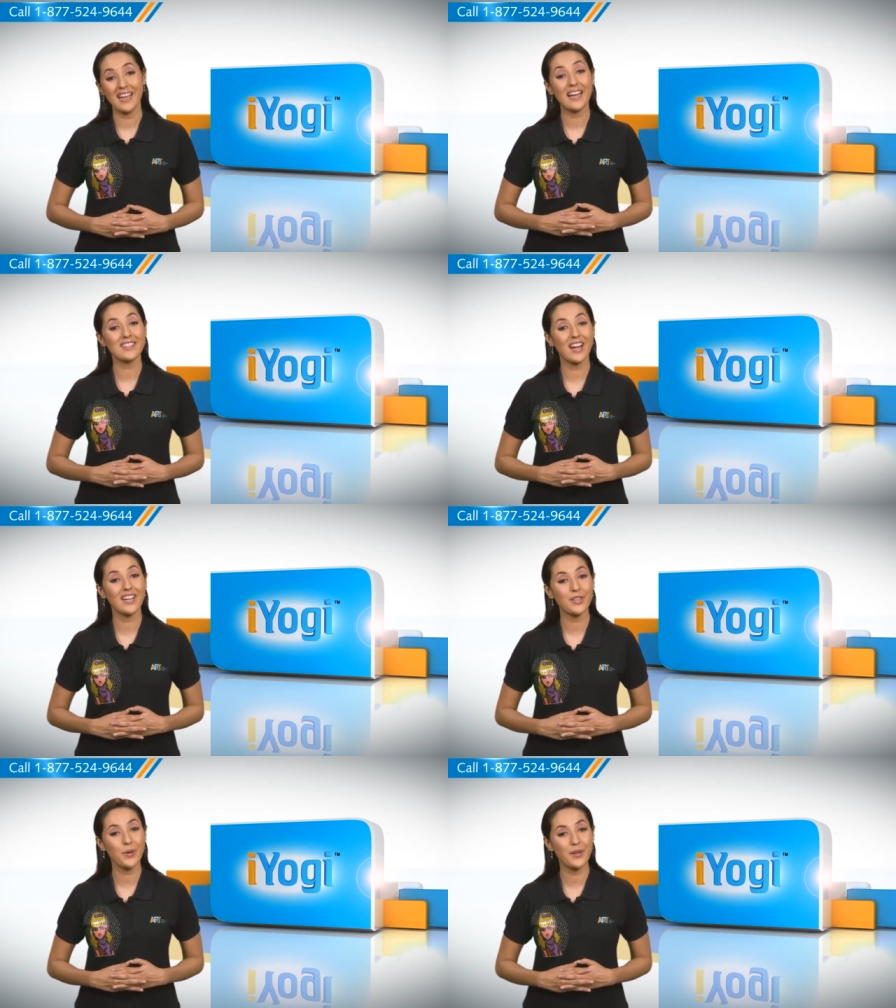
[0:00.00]
At
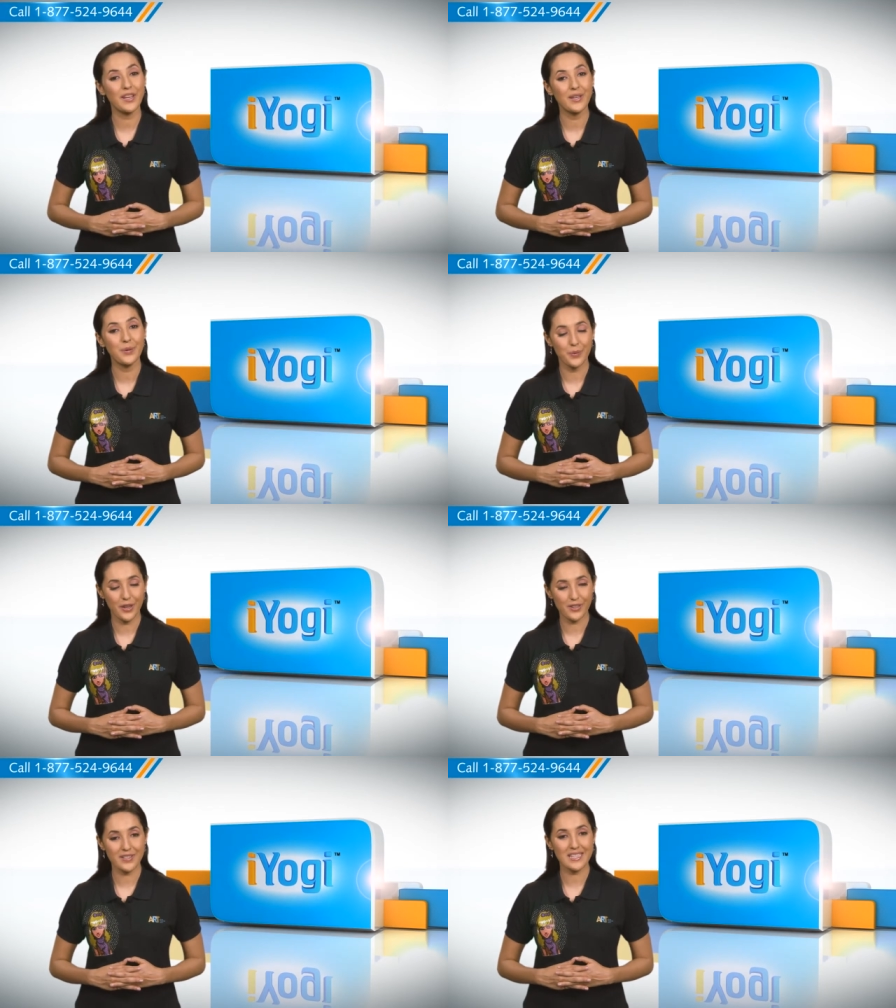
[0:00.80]
iYogi,
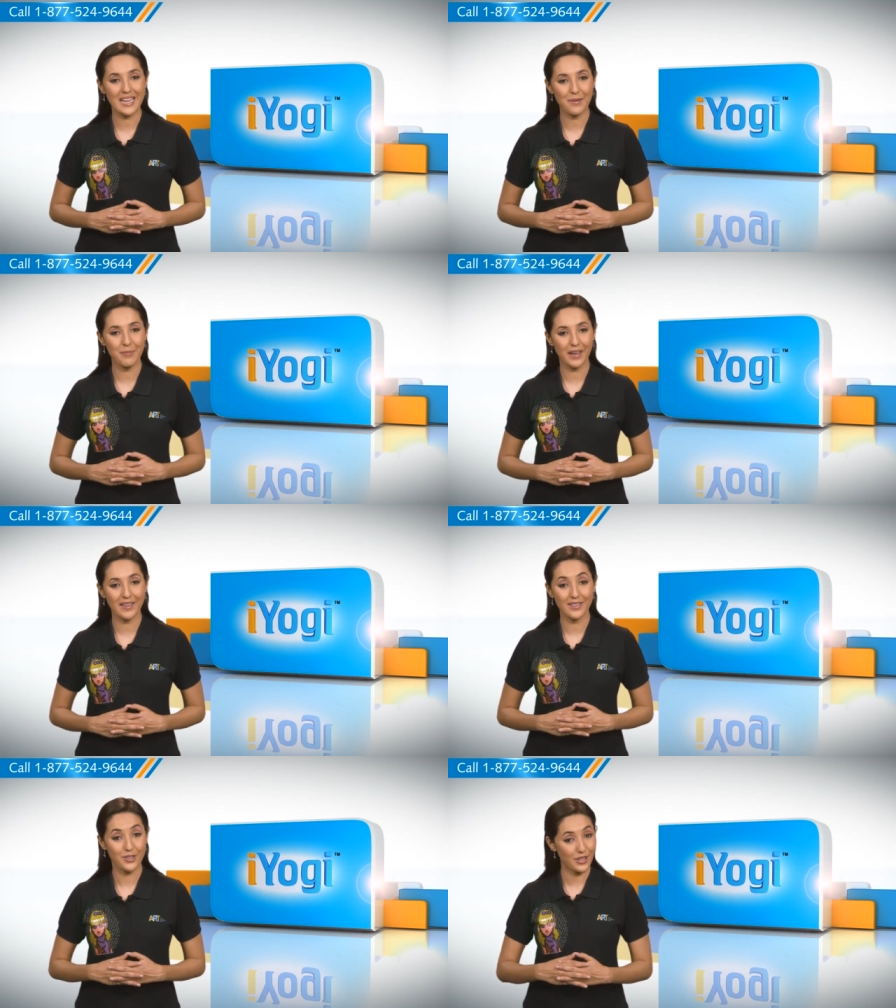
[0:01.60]
we're on standby
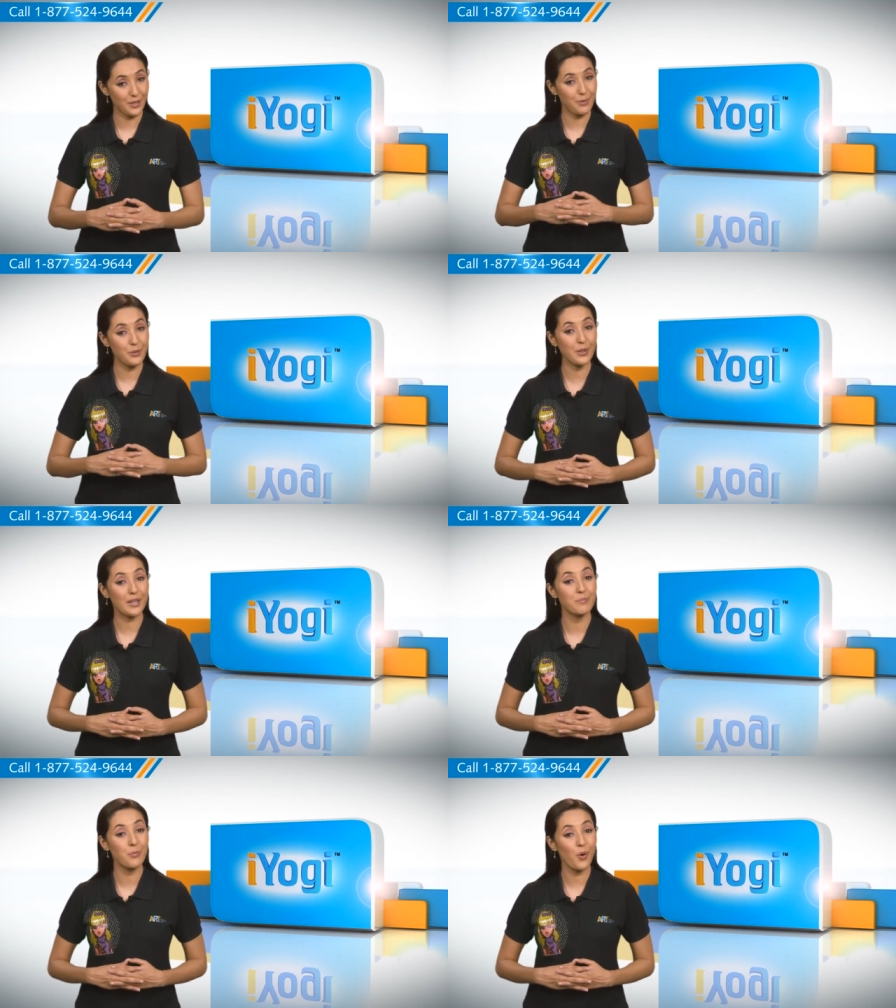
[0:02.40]
to help you
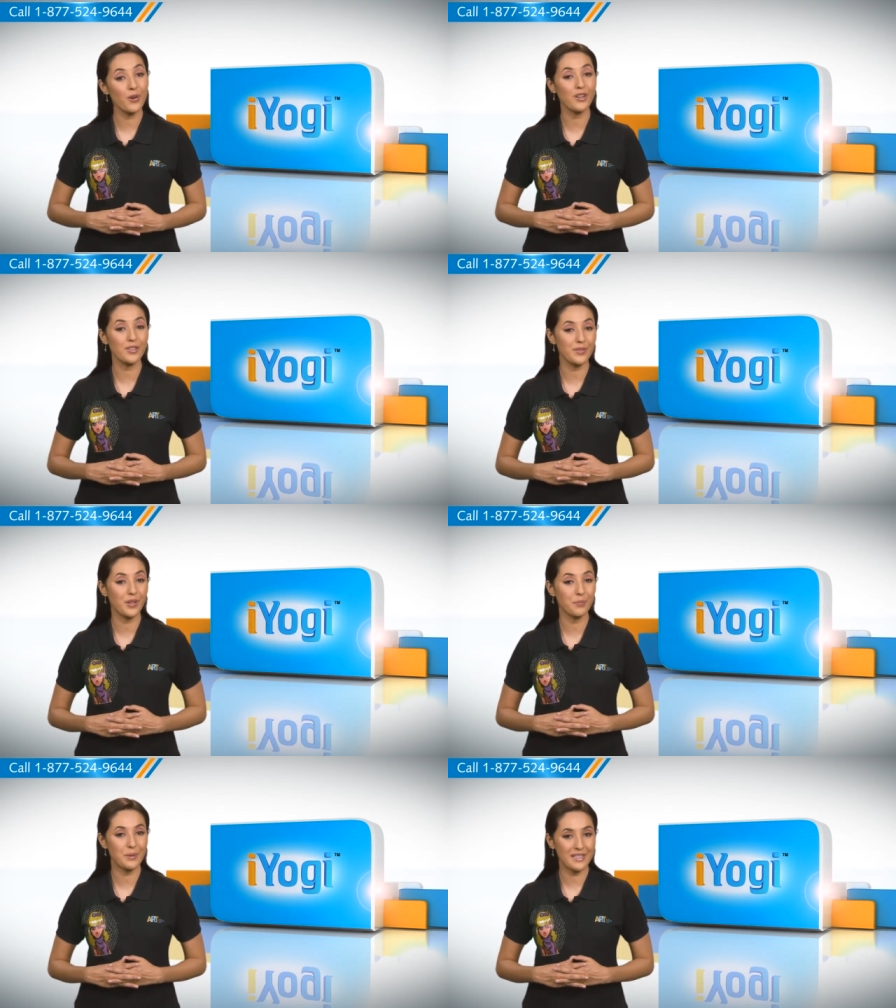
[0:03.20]
get more out of
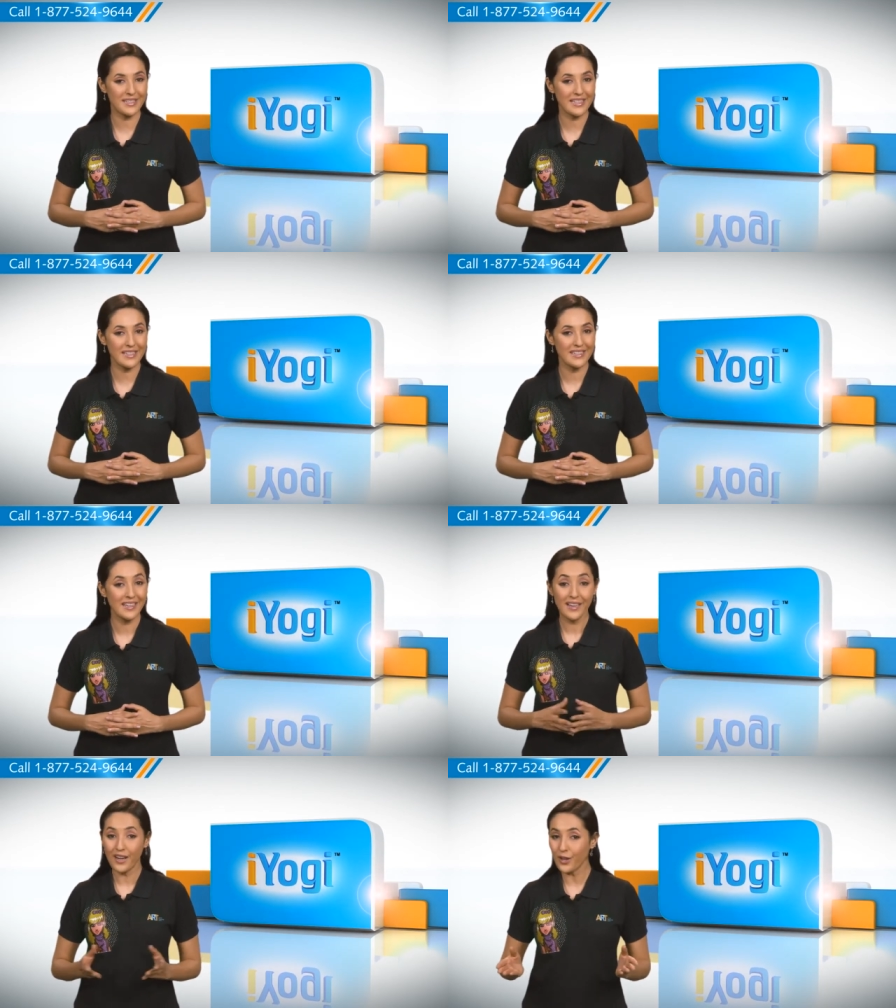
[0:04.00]
your PC
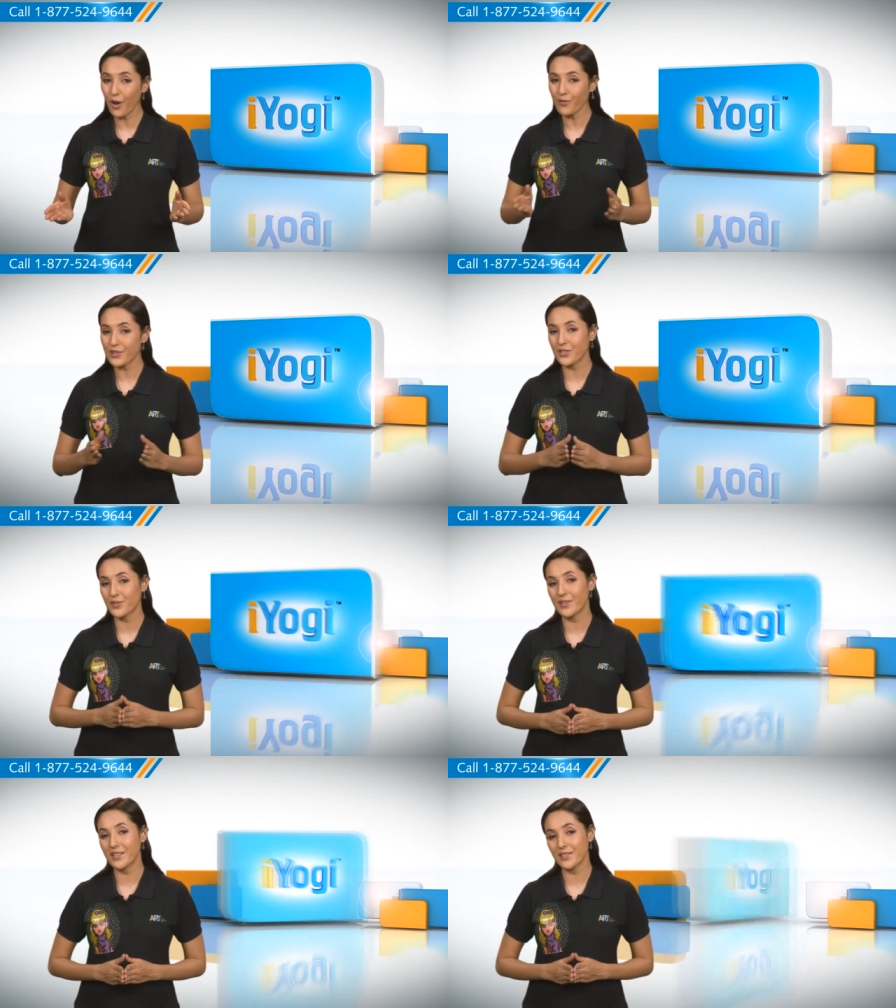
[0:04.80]
along with
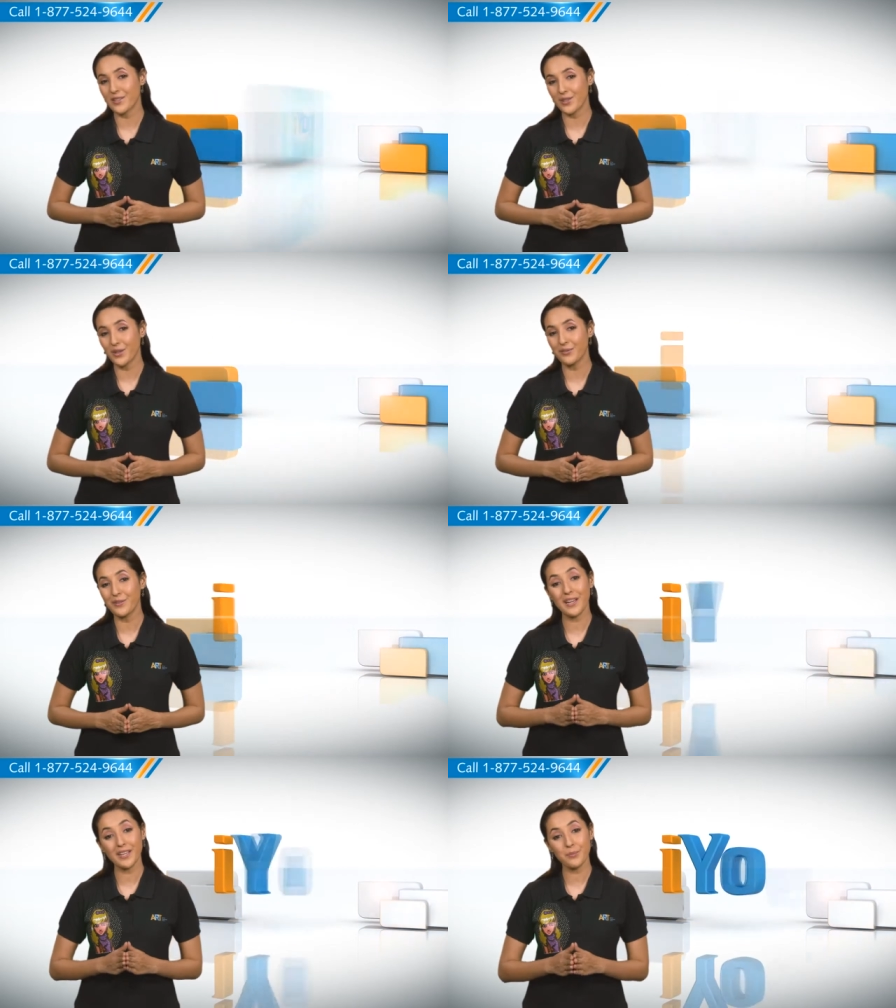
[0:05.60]
its related
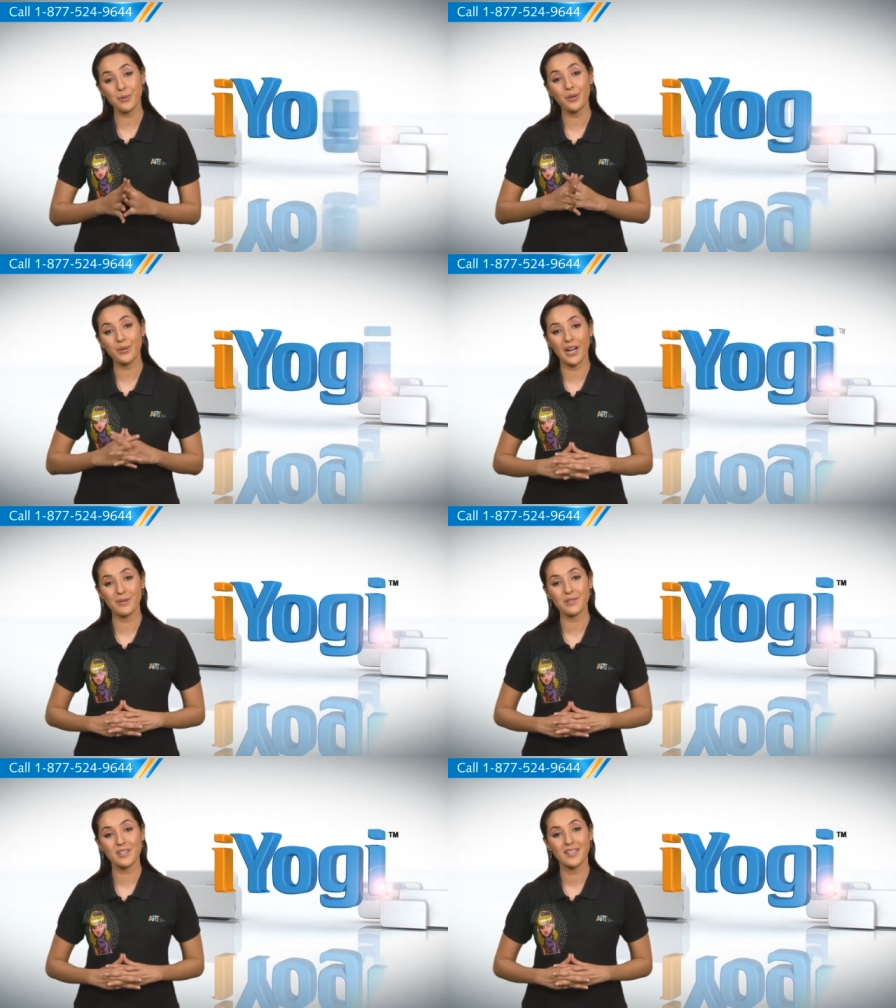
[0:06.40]
software and
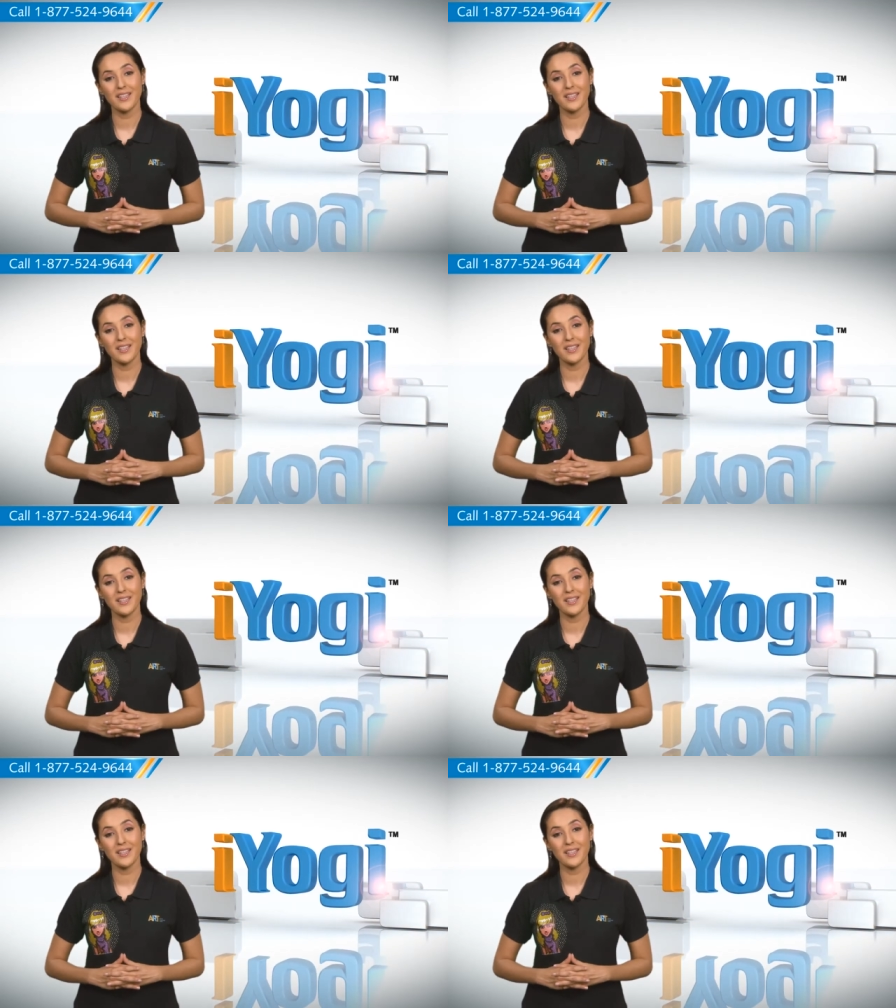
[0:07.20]
programs.